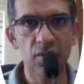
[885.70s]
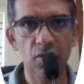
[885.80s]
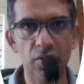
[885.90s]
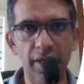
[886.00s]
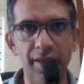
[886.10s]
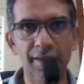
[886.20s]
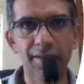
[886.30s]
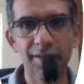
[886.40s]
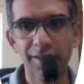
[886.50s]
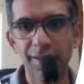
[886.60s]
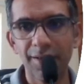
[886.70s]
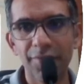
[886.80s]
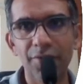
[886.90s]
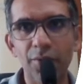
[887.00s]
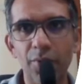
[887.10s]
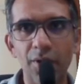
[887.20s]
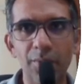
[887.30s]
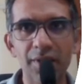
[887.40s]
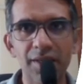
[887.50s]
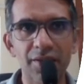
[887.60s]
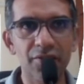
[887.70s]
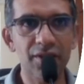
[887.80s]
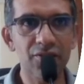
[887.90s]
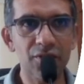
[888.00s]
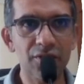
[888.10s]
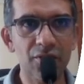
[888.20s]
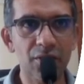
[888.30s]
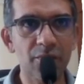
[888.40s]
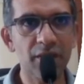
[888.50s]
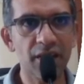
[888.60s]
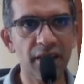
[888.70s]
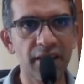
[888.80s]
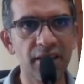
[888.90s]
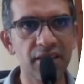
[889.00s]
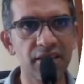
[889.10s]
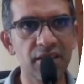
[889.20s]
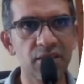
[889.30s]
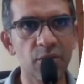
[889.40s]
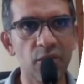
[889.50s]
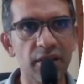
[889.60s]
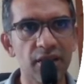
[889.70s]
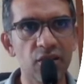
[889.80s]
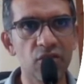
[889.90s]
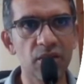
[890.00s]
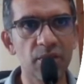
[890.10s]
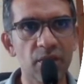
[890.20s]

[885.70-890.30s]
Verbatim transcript: okay so probably the reference was not but yeah at least it is pointing to some